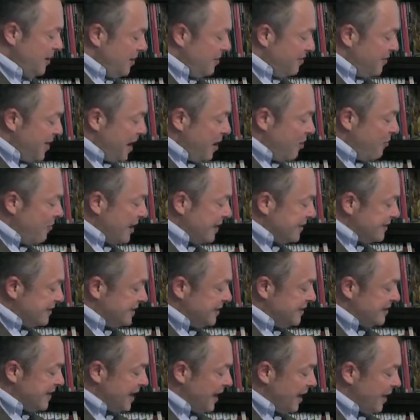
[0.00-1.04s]
There I
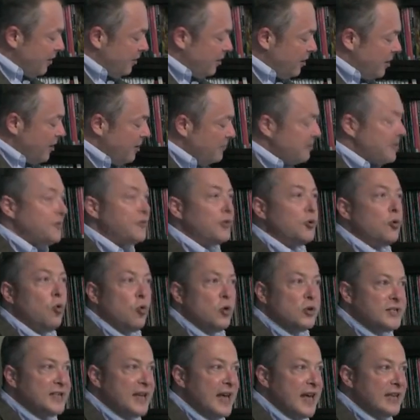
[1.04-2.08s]
detail that the
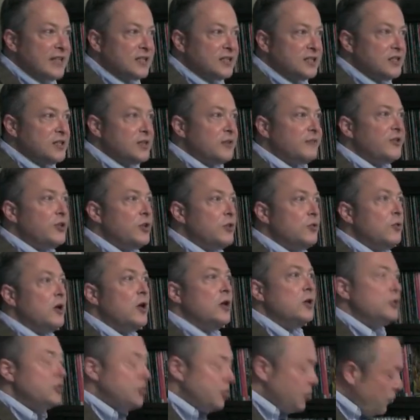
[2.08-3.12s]
course asks of you
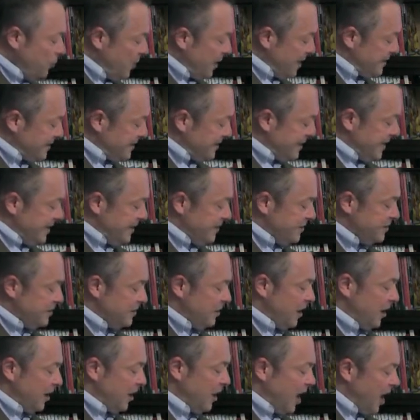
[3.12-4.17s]
2 essays,
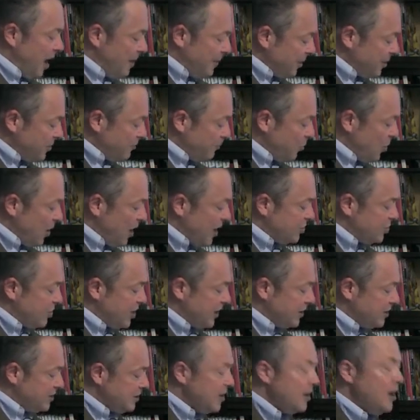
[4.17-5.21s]
a comic
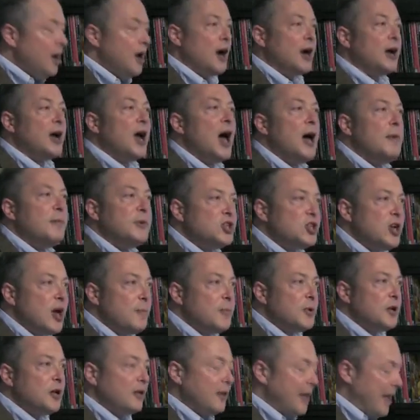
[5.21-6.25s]
project, a comic
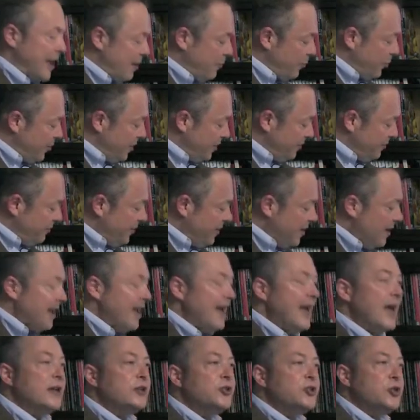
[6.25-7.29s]
shop collaborative,
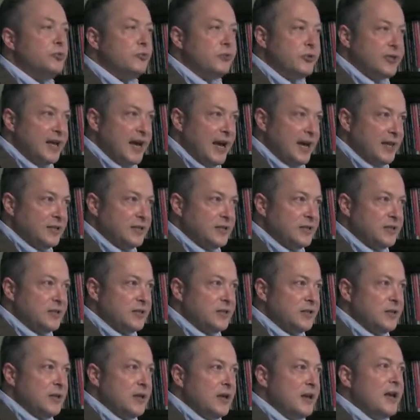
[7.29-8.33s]
and 2
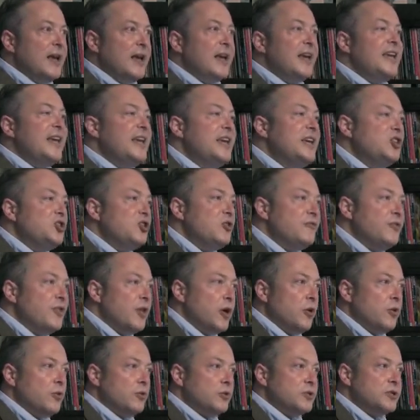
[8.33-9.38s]
tests. Each of
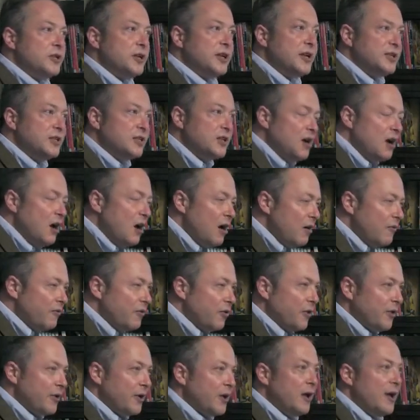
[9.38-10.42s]
those is
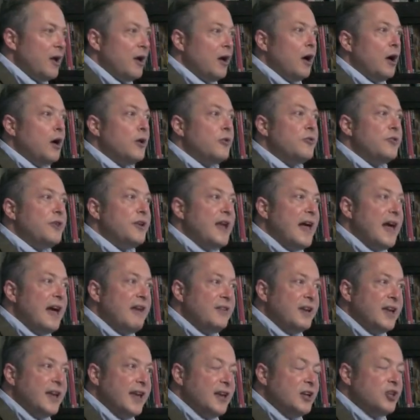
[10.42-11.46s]
covered under the
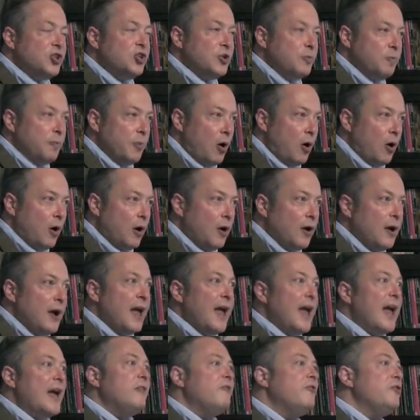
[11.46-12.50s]
navigation bar,
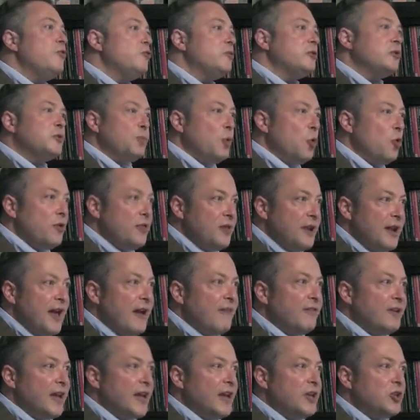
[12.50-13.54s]
and if you explore the
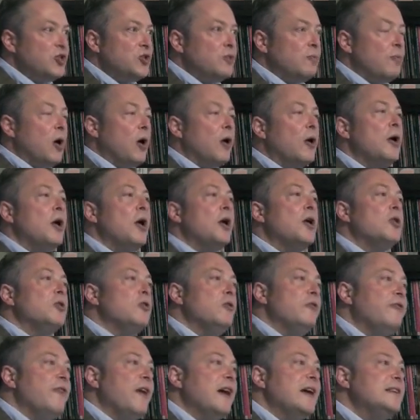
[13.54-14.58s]
navigation bar, you'll
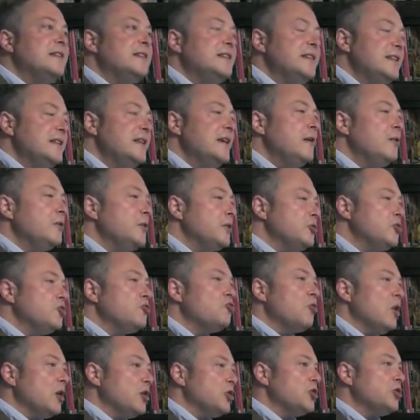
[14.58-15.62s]
find detailed
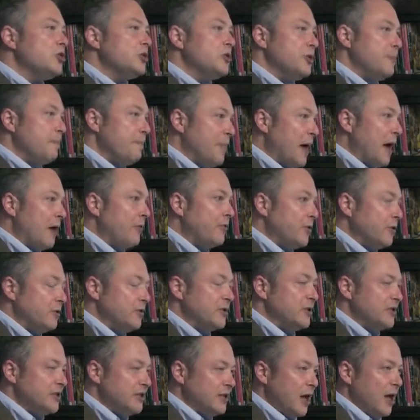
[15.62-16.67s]
instructions about those
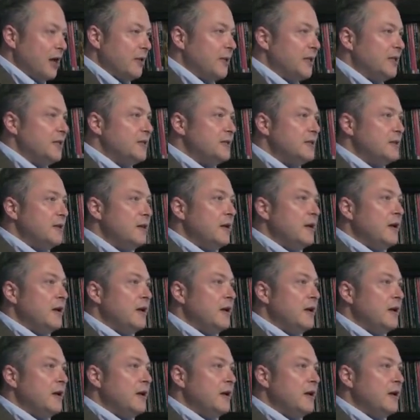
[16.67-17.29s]
assignments.